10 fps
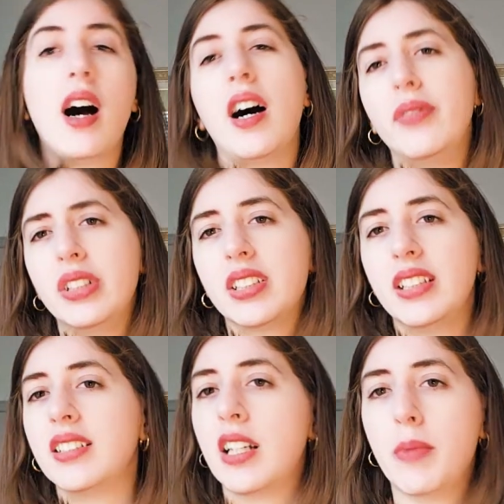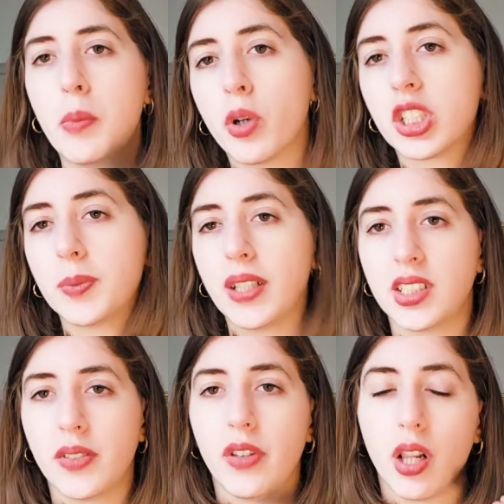Obviously, it's going to be more
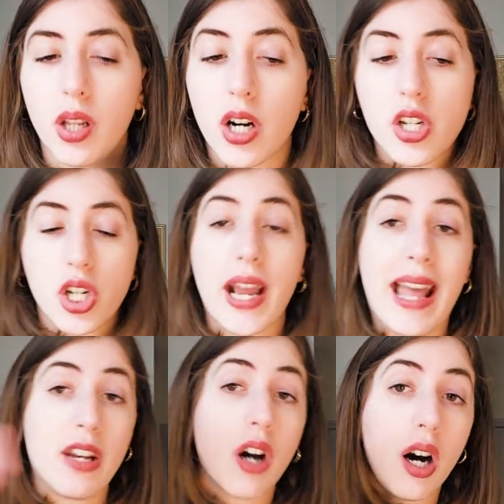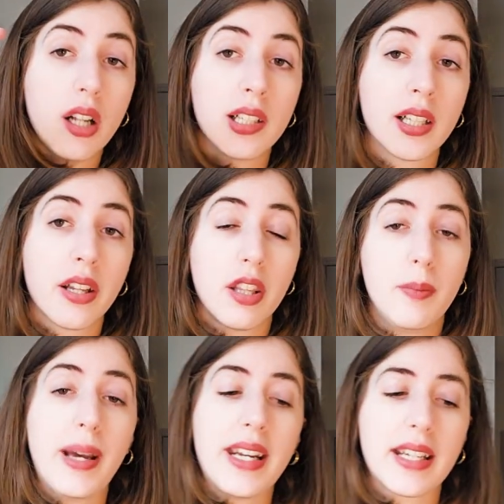expensive the larger and taller
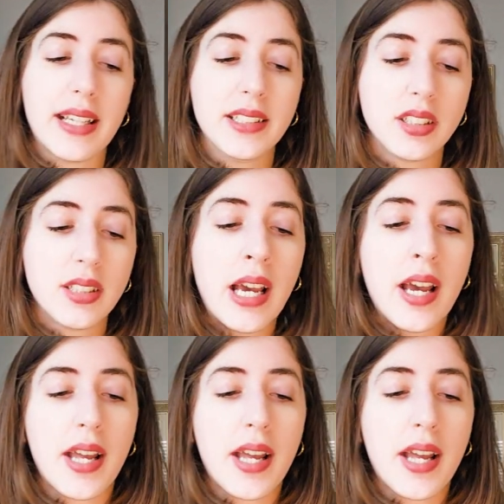the bed is.